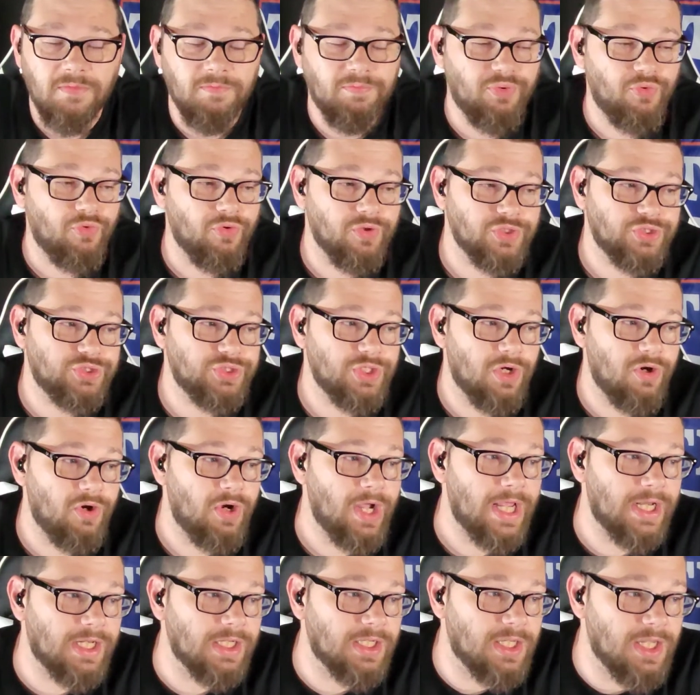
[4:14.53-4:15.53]
Poor Joe
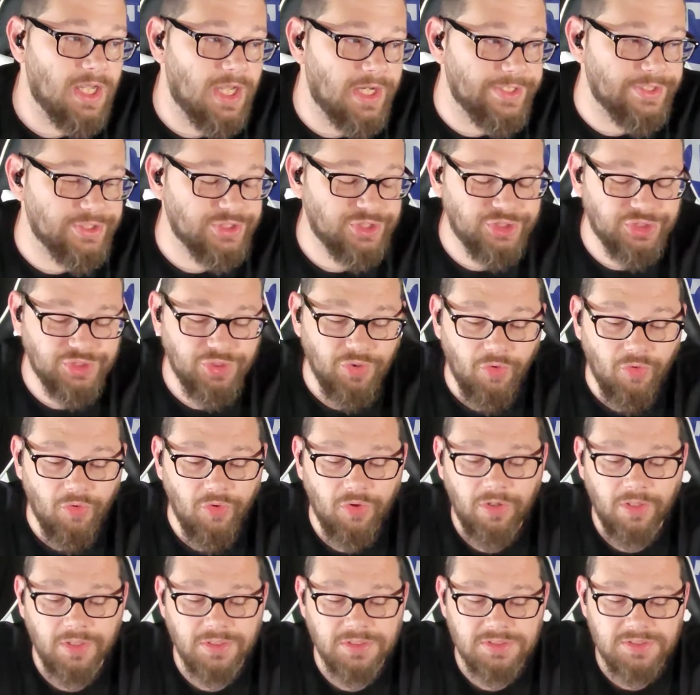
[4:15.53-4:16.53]
had to cut it
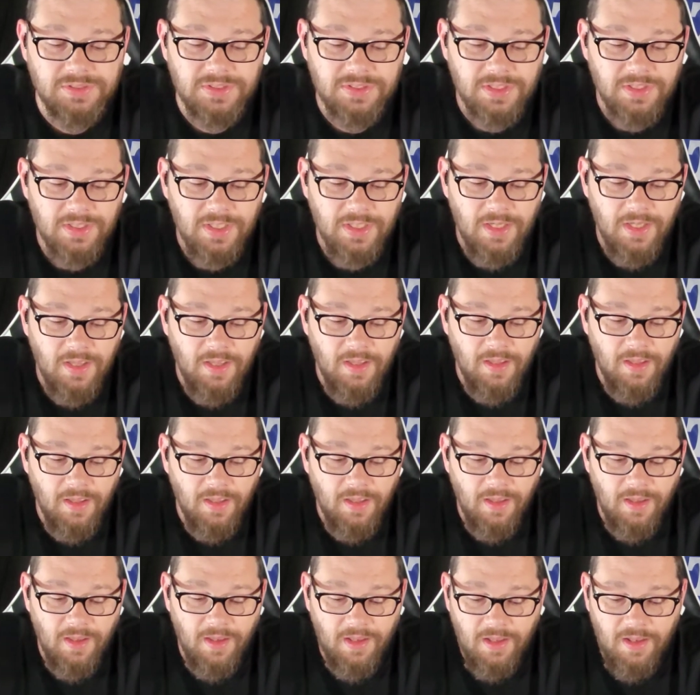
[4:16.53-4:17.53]
short.
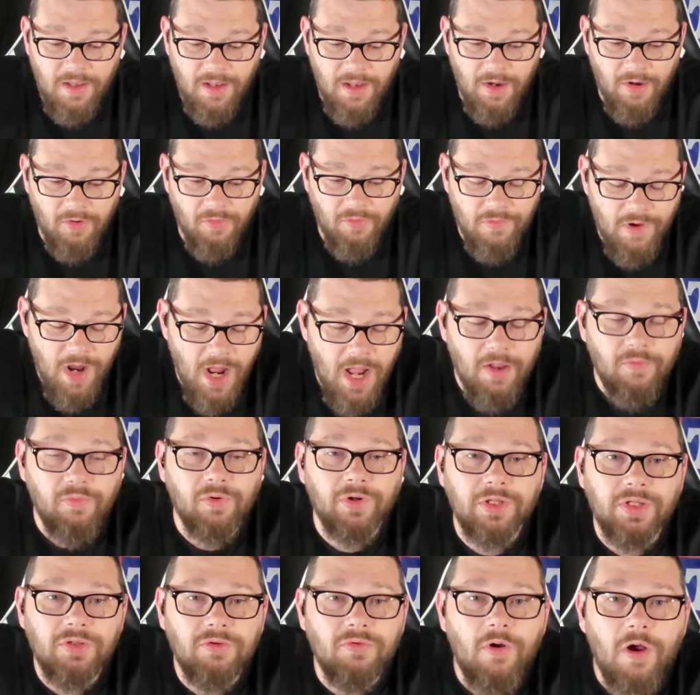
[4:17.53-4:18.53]
Why
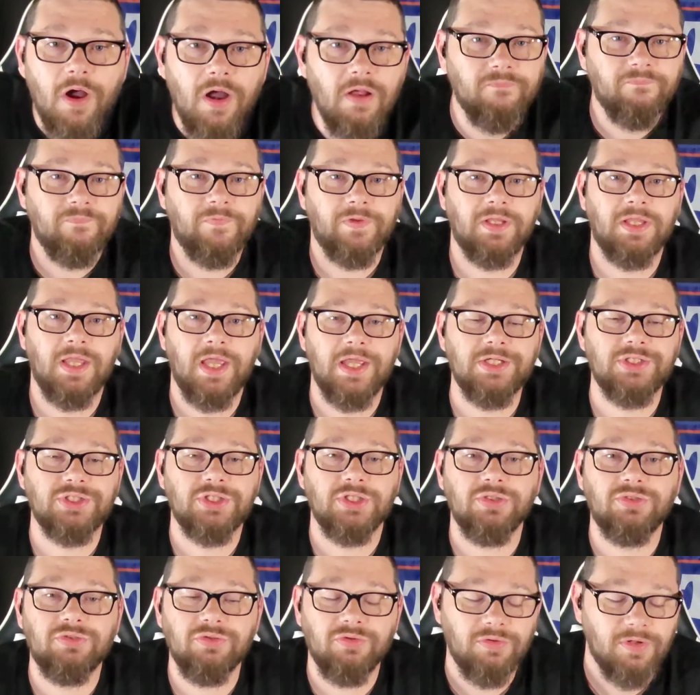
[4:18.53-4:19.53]
were you on
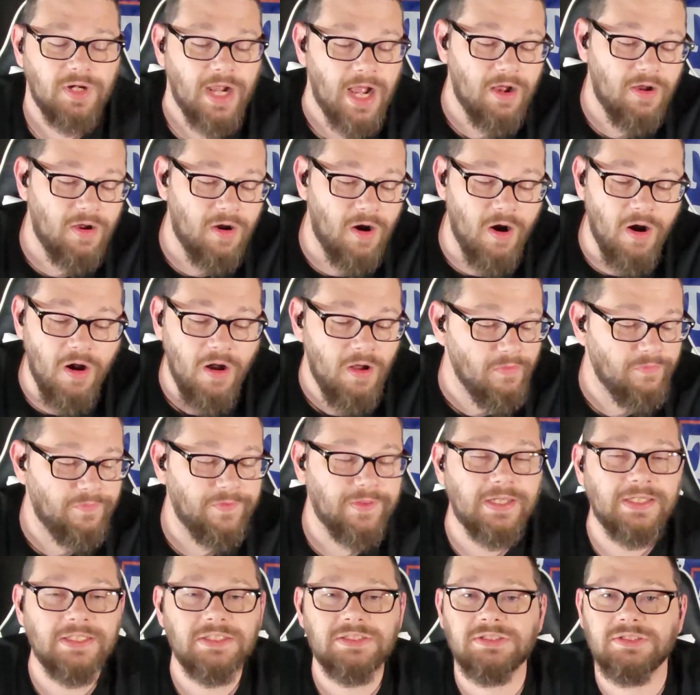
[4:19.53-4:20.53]
vacation throughout all
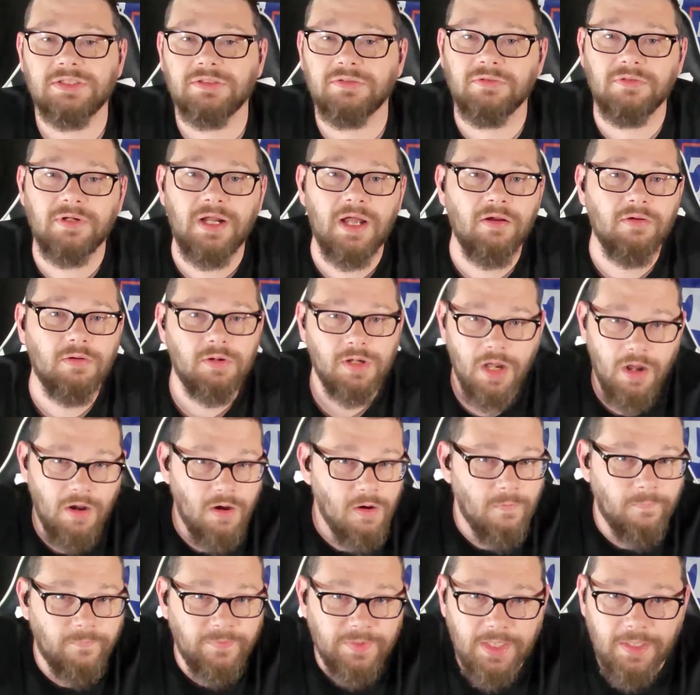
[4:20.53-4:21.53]
this, throughout
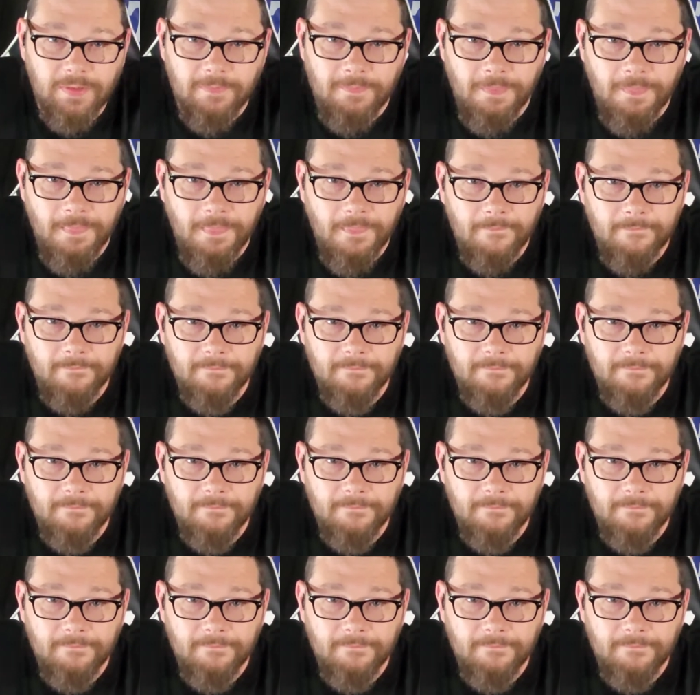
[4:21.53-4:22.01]
COVID?